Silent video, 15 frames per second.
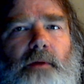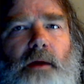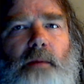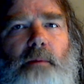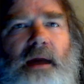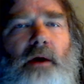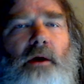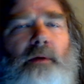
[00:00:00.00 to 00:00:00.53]

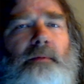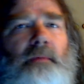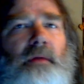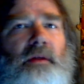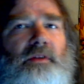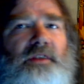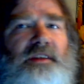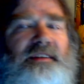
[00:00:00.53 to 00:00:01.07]
about
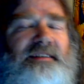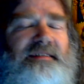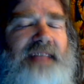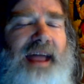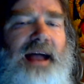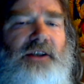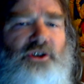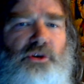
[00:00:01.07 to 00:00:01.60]
these
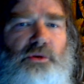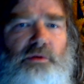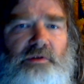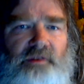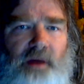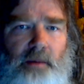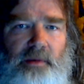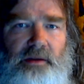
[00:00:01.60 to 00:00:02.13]
statues
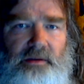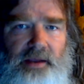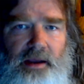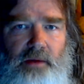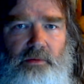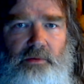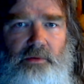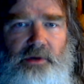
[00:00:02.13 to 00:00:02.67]
coming
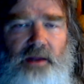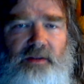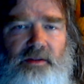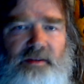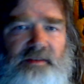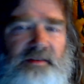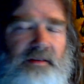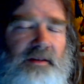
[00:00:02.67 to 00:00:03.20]
down. Okay,
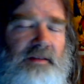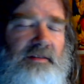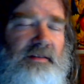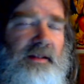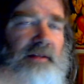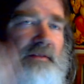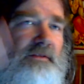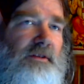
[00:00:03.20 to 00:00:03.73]

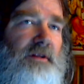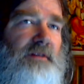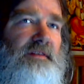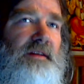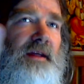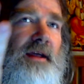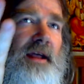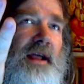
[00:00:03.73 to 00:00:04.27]
this
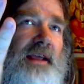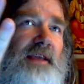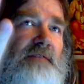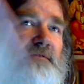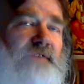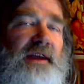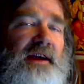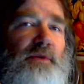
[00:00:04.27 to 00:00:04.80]

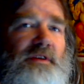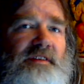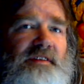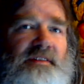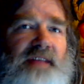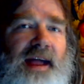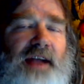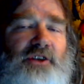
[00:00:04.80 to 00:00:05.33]
Confederate
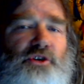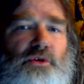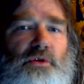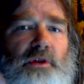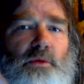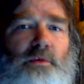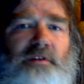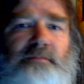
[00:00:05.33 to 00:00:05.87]
statue
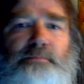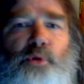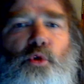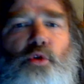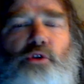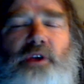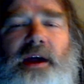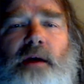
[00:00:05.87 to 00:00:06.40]
that was
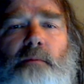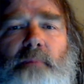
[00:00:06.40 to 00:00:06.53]
pulled down